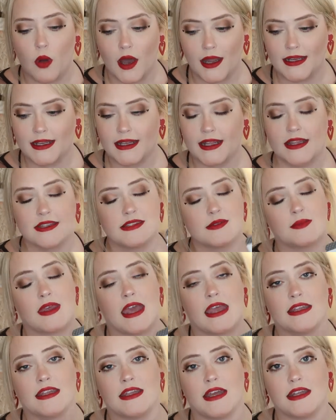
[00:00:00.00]
wanted to get some
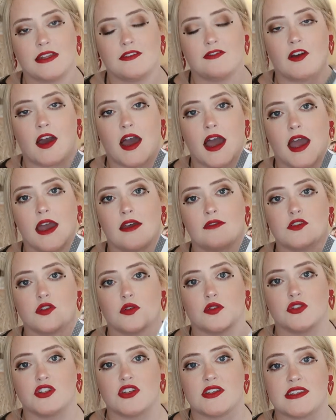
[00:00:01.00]

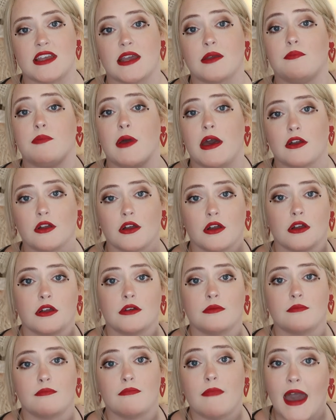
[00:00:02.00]
K95s or just like
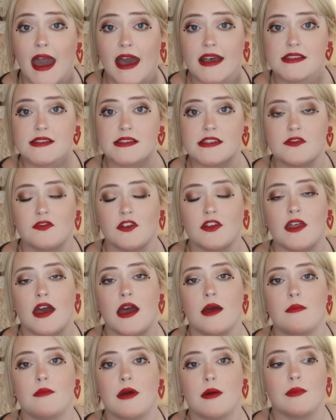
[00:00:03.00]
better masks for
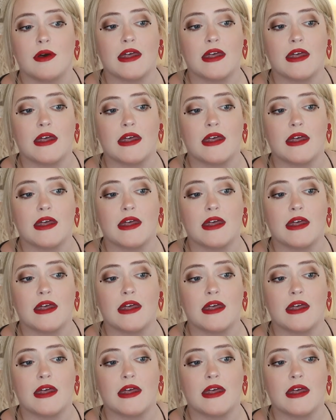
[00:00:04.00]
them,